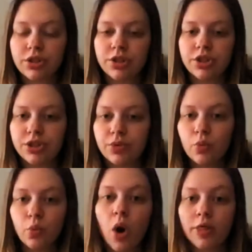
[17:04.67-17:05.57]
this
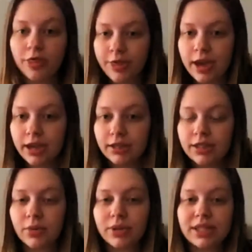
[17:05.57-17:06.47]
one thing.
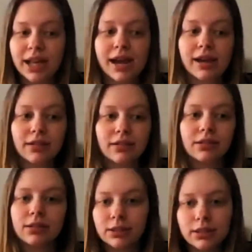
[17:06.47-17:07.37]
So it's like,
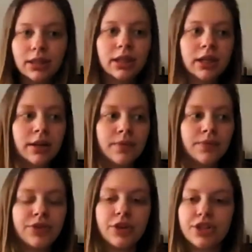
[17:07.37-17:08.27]

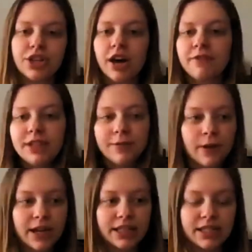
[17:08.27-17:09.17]
there's enough
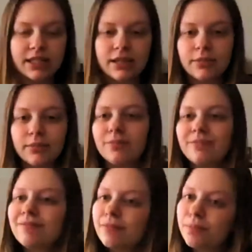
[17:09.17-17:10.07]
difference,
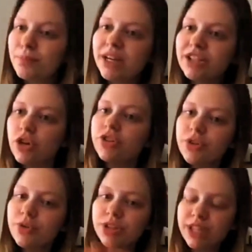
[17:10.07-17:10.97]
but it's
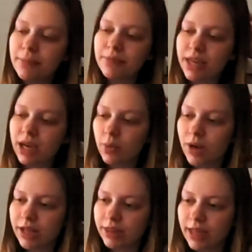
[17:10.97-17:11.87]
also the same thing
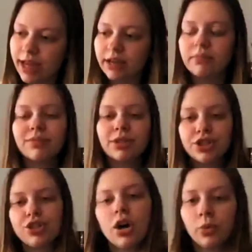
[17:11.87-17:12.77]
with like
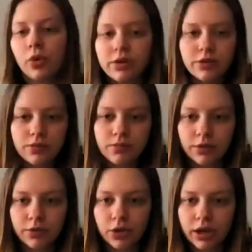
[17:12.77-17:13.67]
Star Wars.
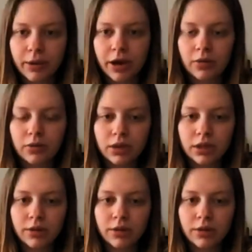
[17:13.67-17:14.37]
If you think about